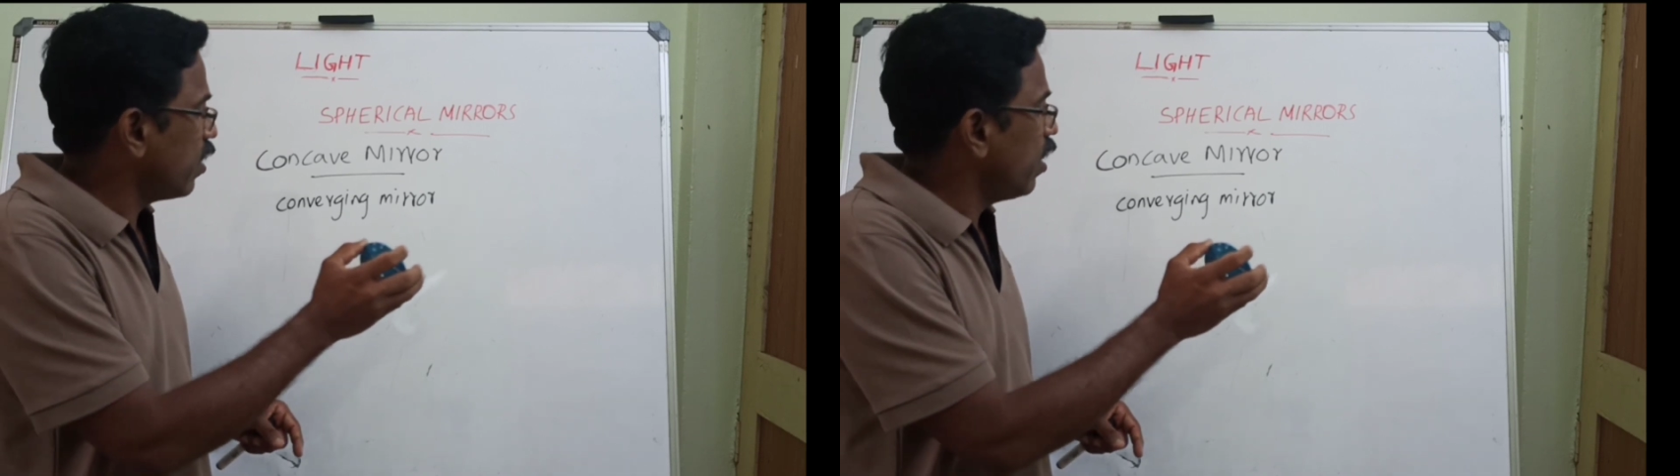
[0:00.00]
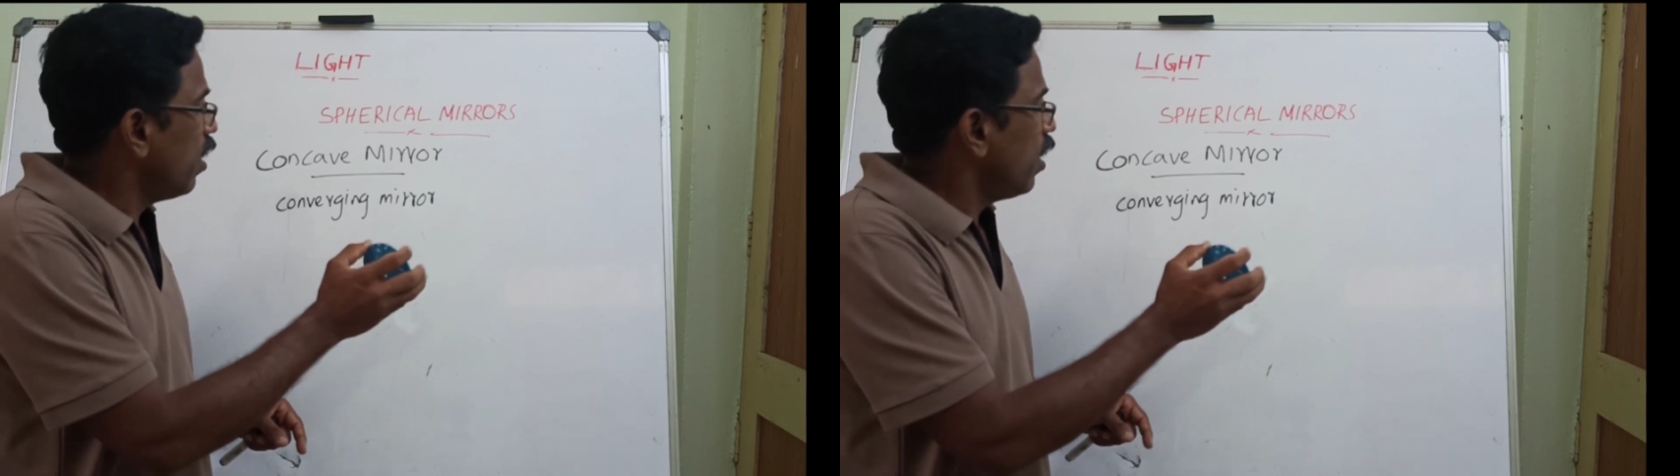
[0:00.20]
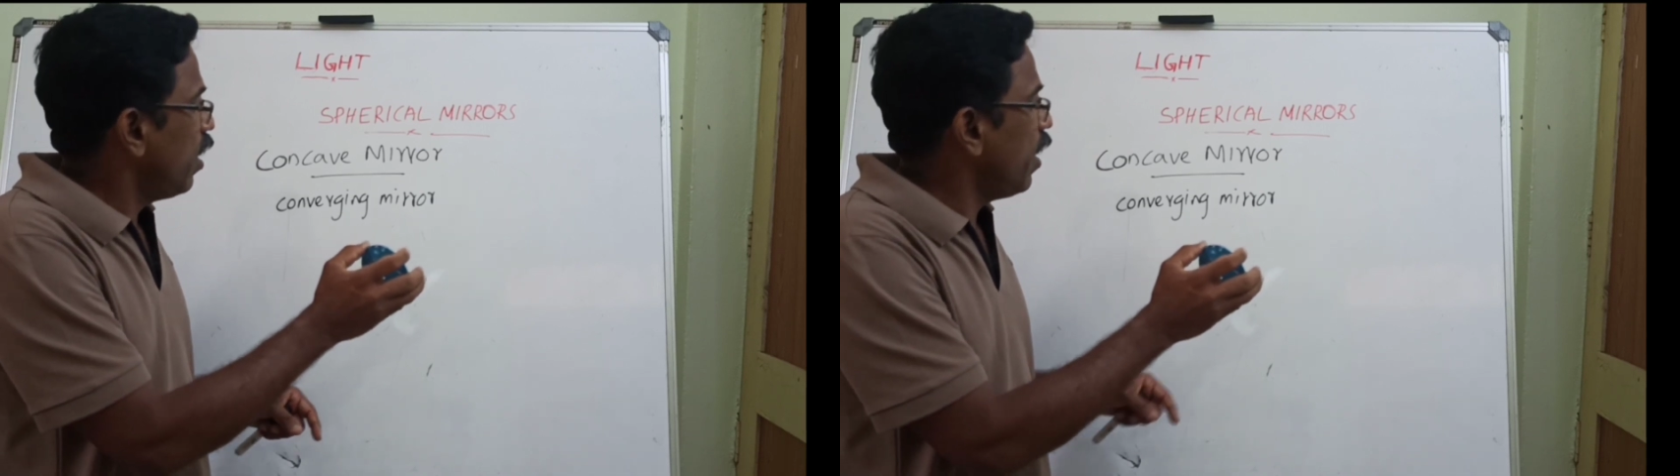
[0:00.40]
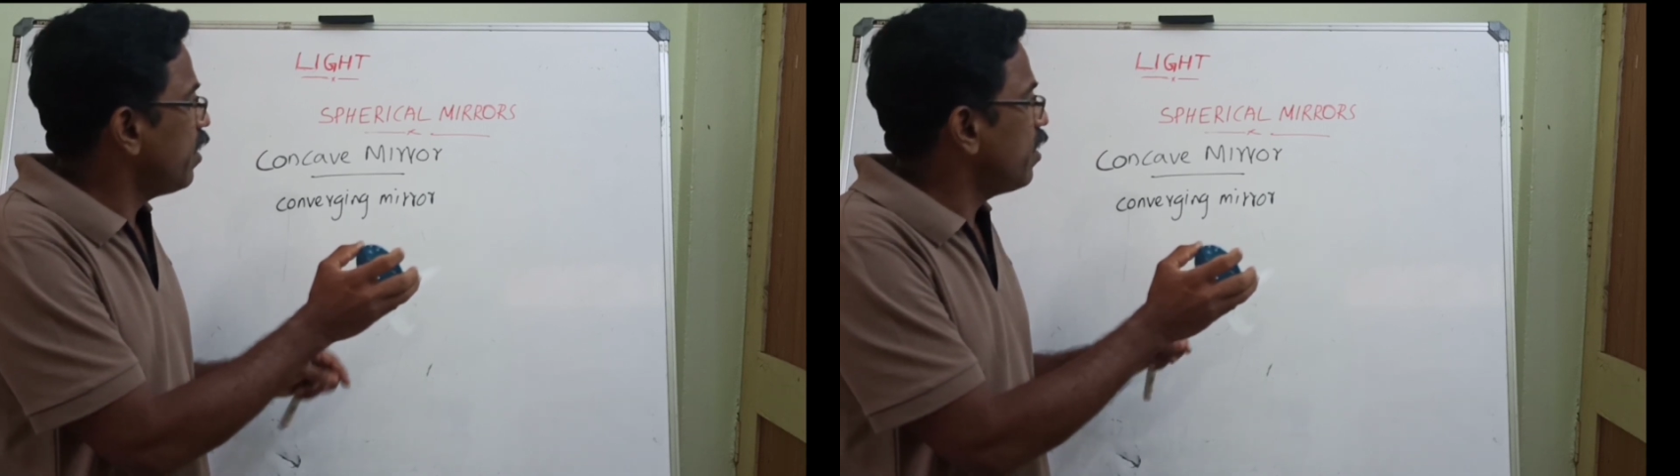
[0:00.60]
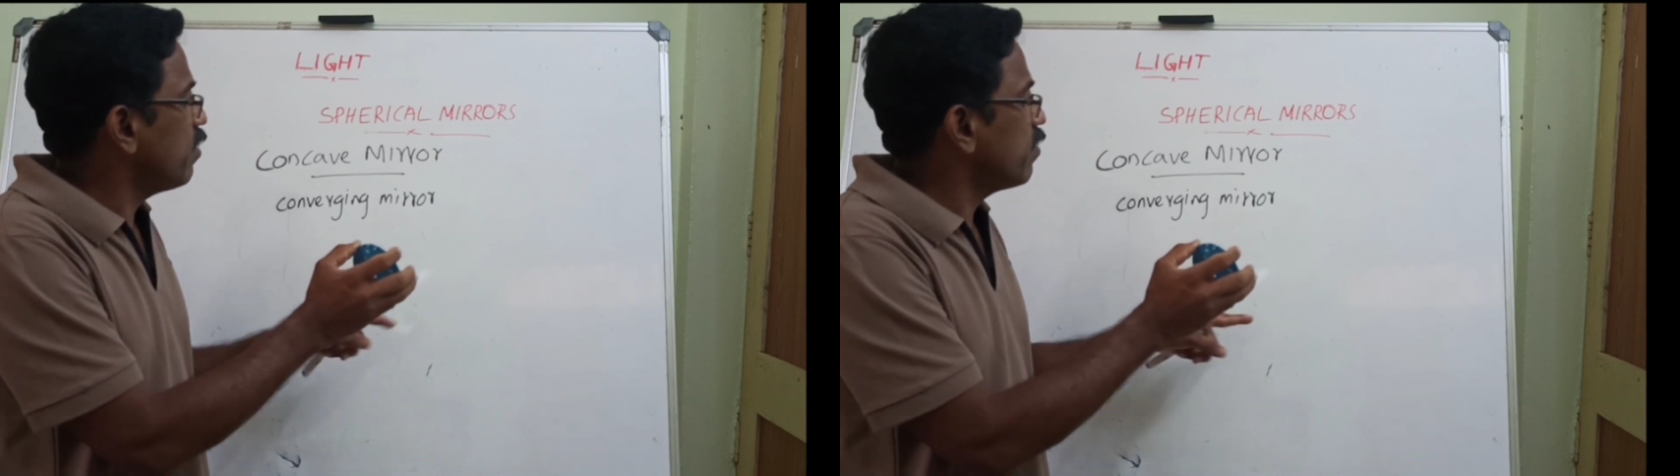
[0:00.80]

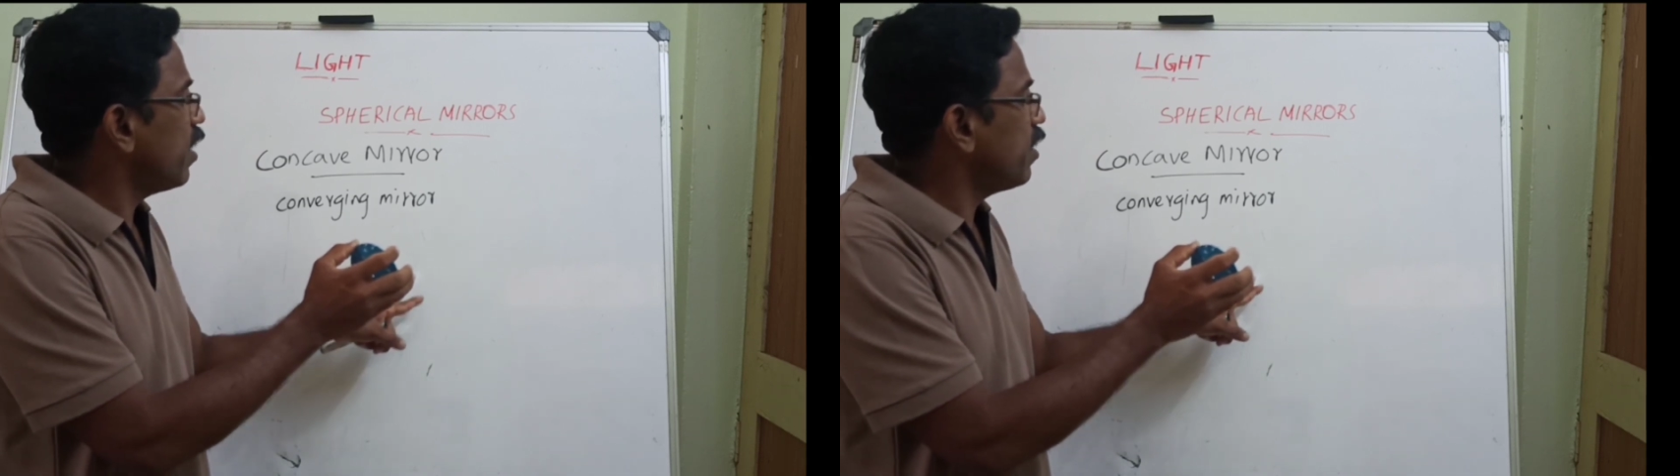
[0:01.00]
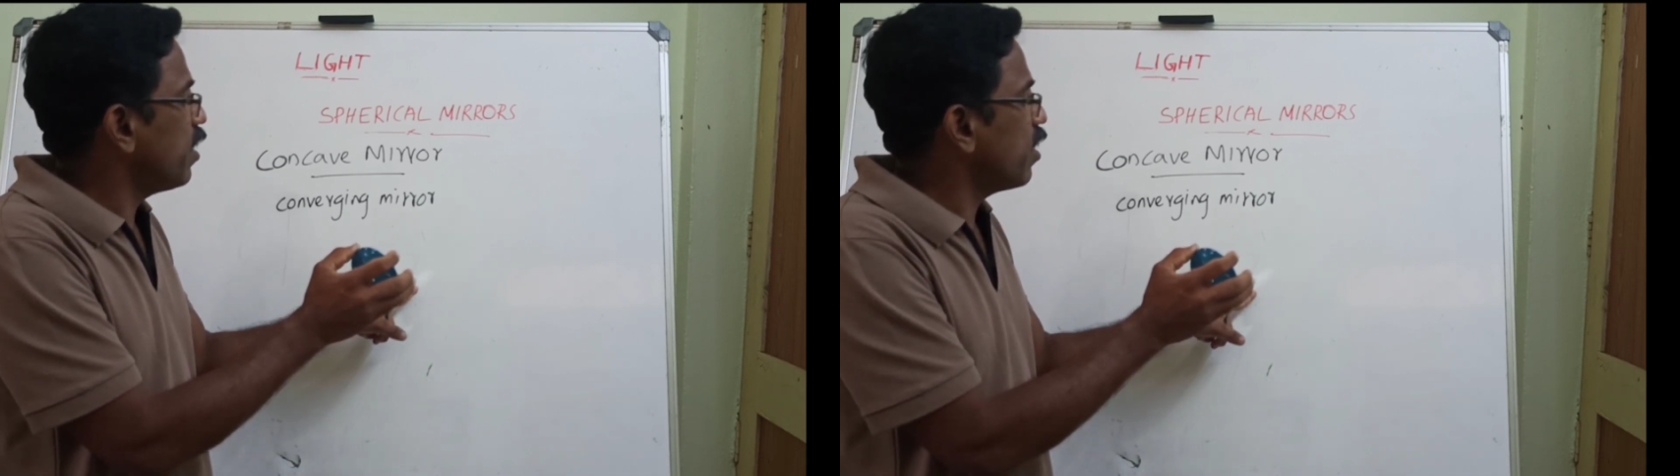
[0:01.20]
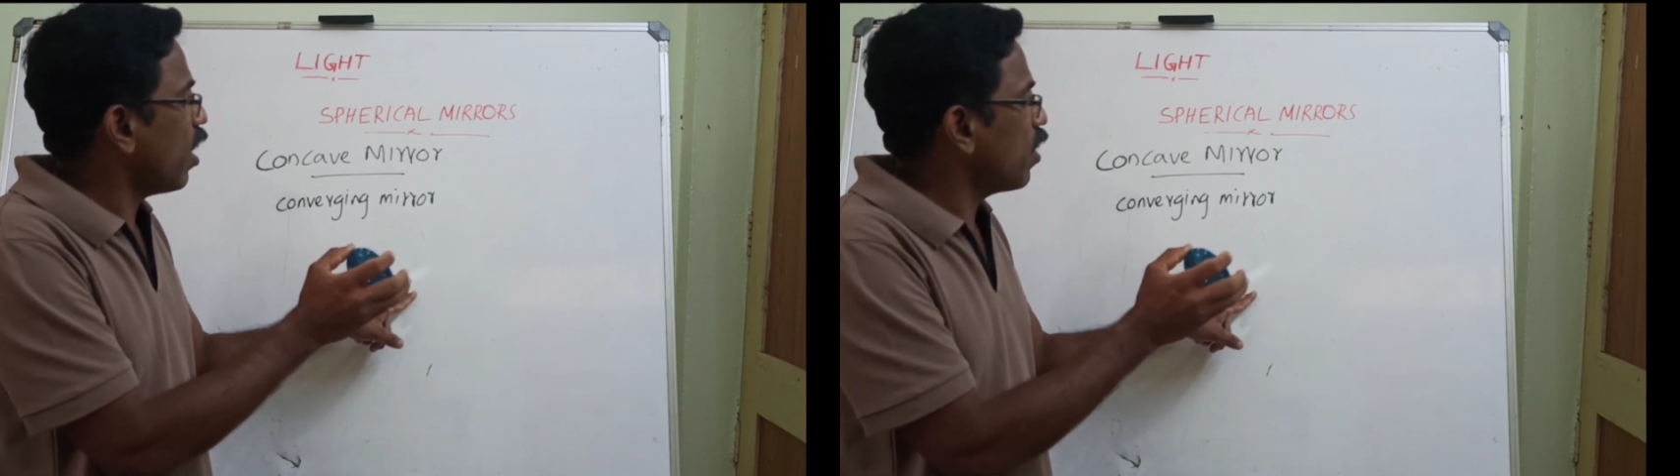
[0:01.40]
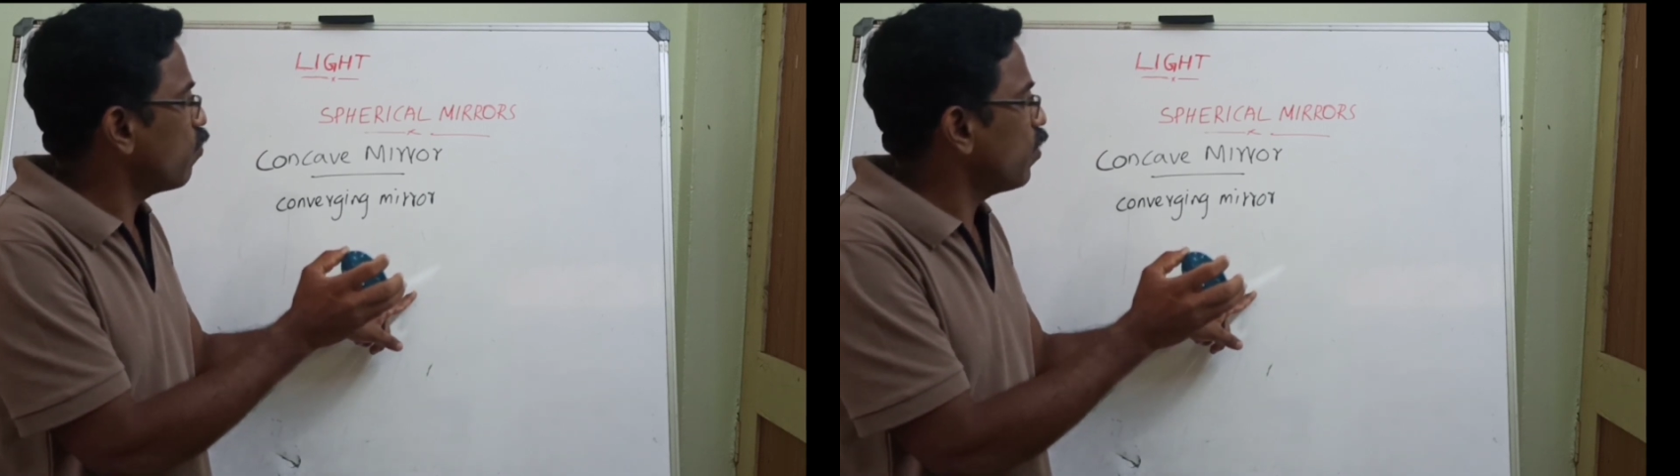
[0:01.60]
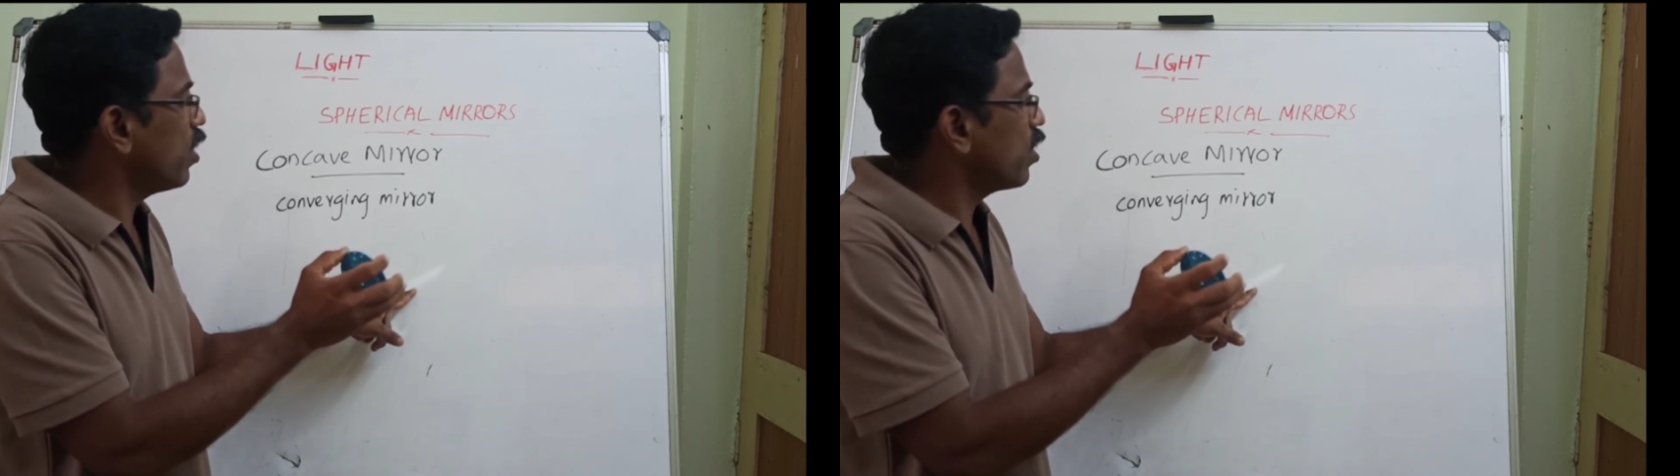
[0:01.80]
light is getting
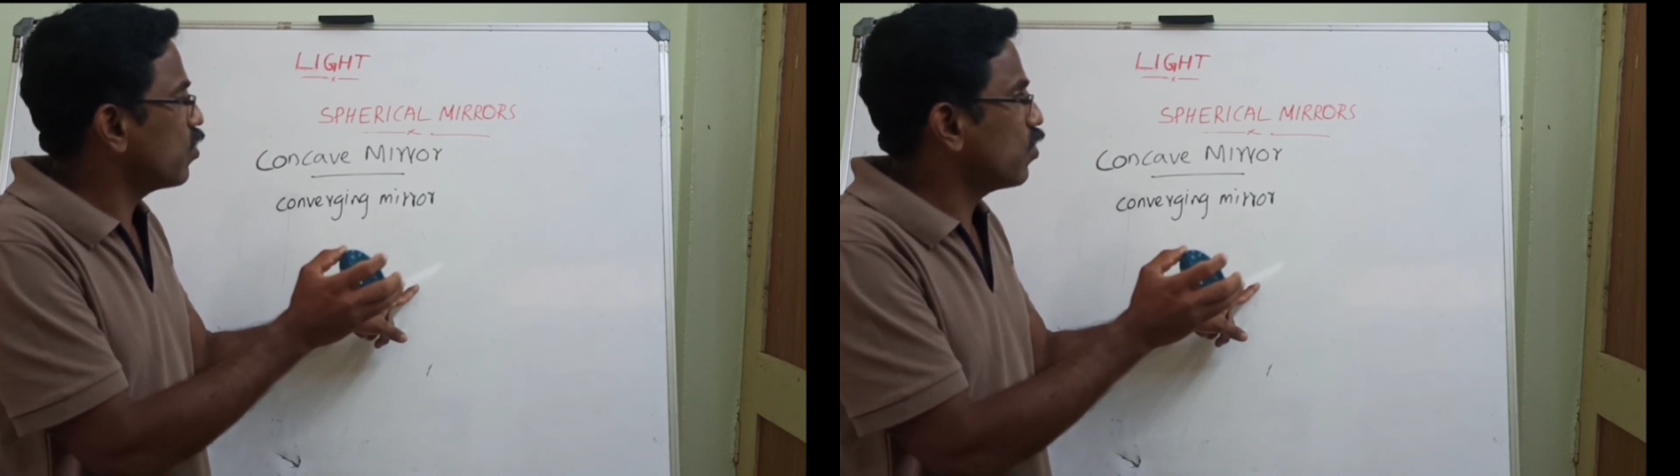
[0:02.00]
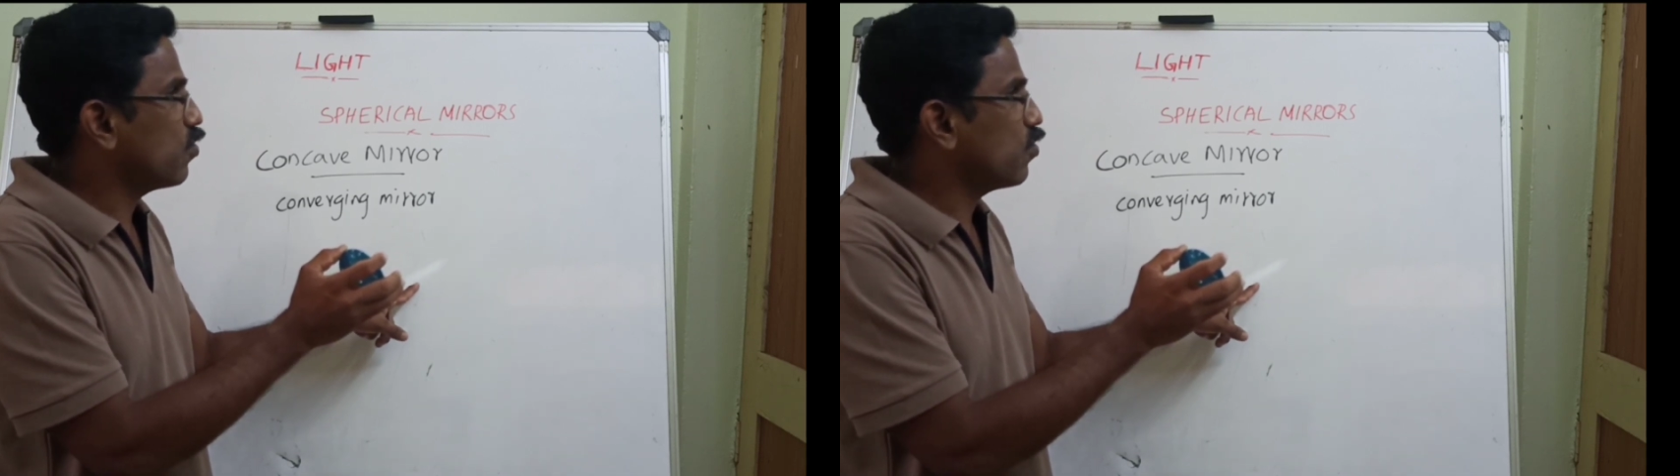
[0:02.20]
converged.